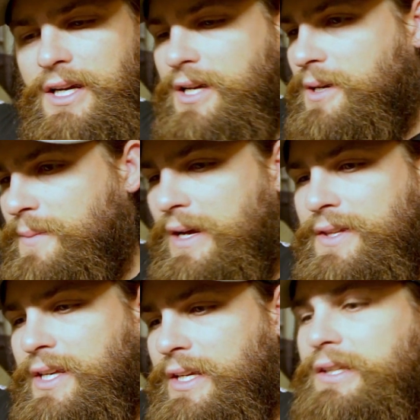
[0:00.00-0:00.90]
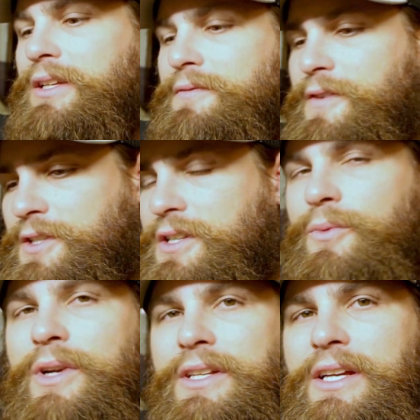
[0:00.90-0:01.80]
I think the fish
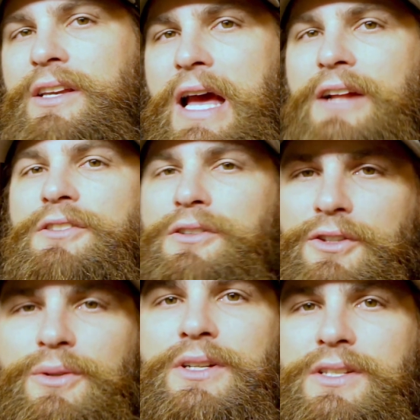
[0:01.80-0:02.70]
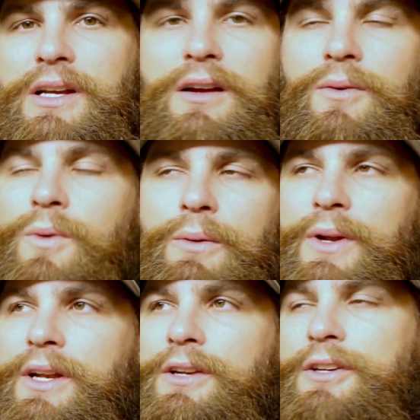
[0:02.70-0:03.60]
that we did catch clued us in on what we need to